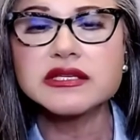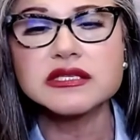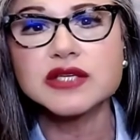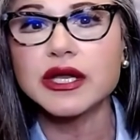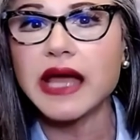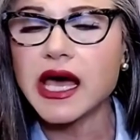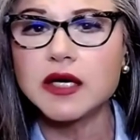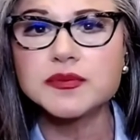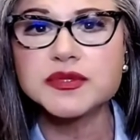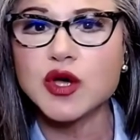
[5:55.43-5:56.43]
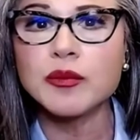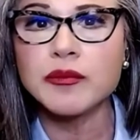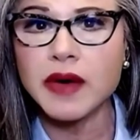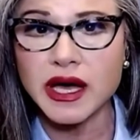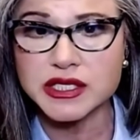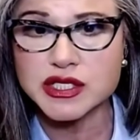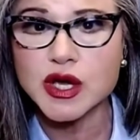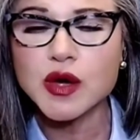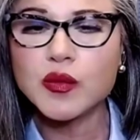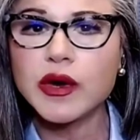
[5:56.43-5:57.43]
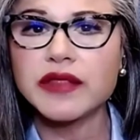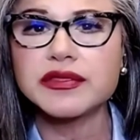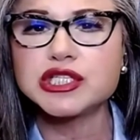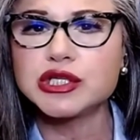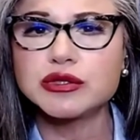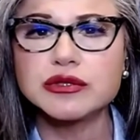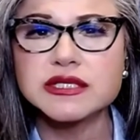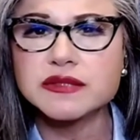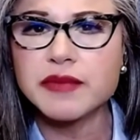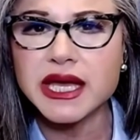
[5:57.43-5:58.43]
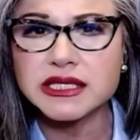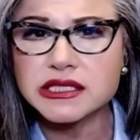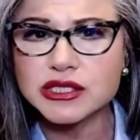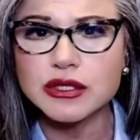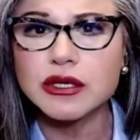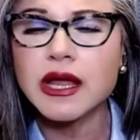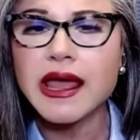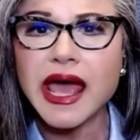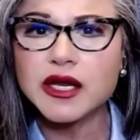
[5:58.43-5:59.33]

This is going to help so much with children's mental